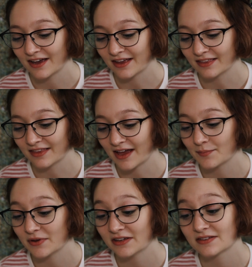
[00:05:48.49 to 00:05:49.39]
And
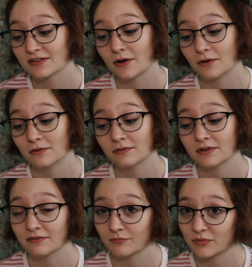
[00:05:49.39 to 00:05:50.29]
that being so,
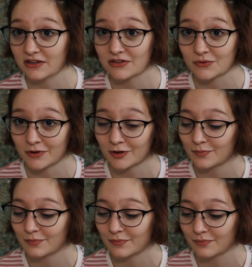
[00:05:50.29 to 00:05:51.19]
if bees were
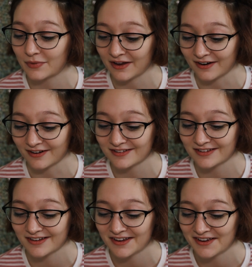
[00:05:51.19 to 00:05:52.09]

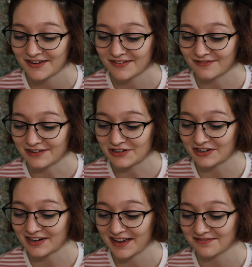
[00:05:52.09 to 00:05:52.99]
bears, we
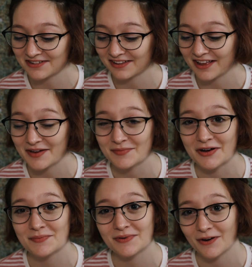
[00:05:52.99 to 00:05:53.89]
shouldn't have to climb
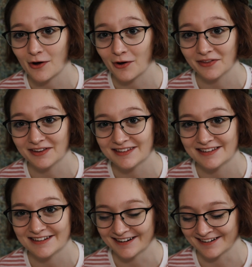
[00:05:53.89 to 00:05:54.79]
up all these
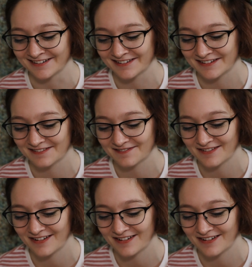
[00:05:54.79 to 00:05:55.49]
stairs.